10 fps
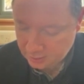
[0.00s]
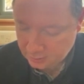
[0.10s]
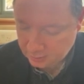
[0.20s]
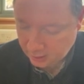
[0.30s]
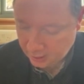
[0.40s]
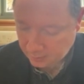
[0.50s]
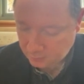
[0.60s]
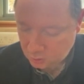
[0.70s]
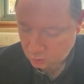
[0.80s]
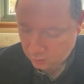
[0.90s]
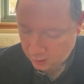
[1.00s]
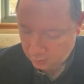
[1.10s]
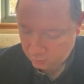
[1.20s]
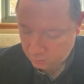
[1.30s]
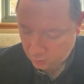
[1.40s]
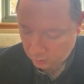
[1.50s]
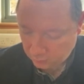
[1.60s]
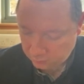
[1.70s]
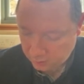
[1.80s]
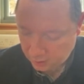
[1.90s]
times
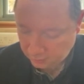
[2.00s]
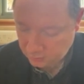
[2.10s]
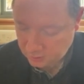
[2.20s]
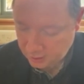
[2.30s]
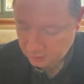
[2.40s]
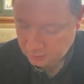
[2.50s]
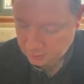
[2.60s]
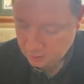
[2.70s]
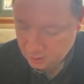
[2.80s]
12.56.